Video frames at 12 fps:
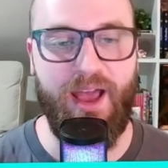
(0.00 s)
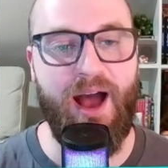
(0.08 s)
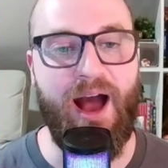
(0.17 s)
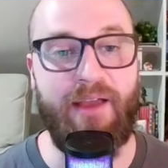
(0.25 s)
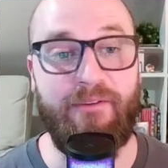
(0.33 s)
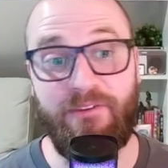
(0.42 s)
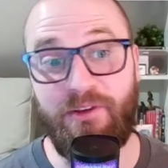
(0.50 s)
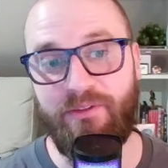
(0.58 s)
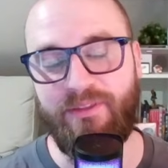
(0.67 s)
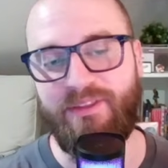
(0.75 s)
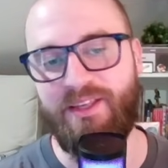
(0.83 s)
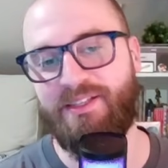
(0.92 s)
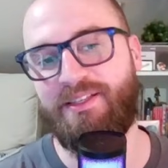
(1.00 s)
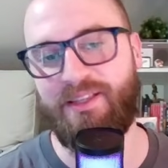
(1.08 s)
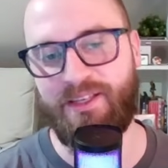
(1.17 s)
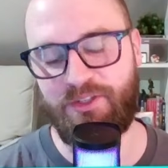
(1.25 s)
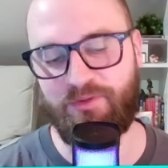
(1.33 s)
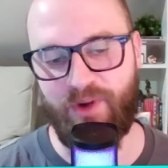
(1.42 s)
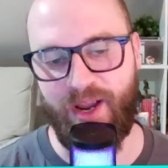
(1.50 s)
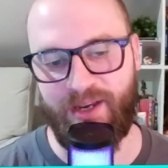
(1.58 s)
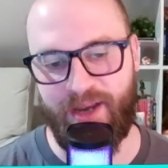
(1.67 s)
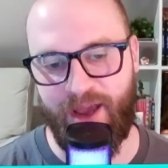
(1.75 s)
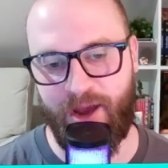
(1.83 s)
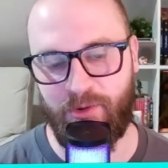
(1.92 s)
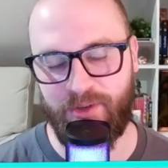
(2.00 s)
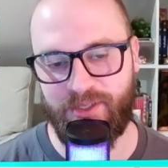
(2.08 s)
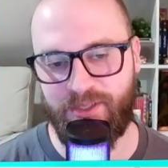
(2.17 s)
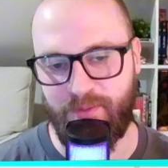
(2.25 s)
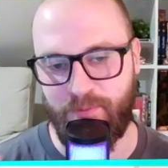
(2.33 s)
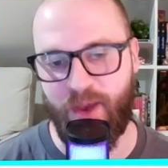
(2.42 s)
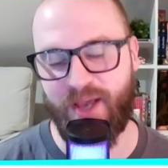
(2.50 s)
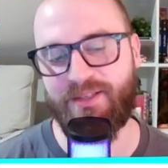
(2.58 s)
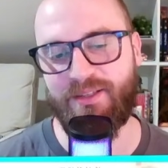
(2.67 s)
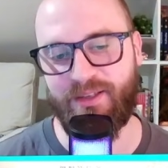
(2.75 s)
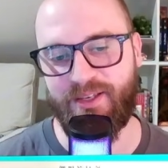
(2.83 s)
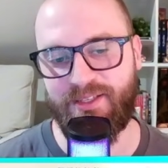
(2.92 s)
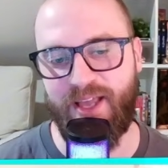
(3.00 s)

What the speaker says: I feel this list right now is the best list